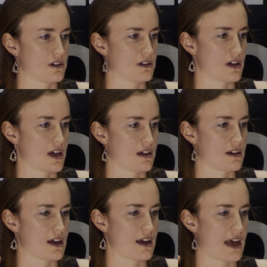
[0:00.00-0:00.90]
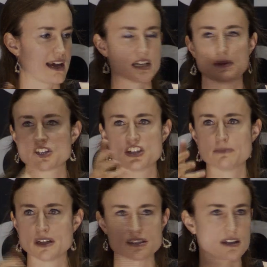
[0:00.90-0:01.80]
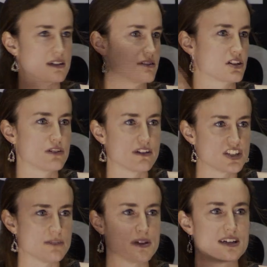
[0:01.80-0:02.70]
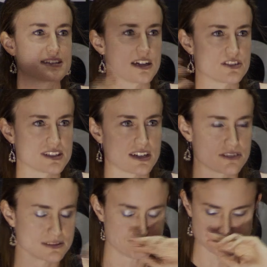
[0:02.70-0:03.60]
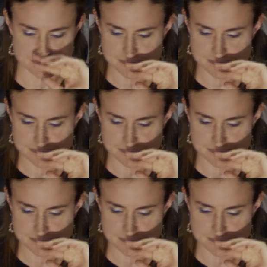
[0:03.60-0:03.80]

on academic achievement and career achievement, etc., etc.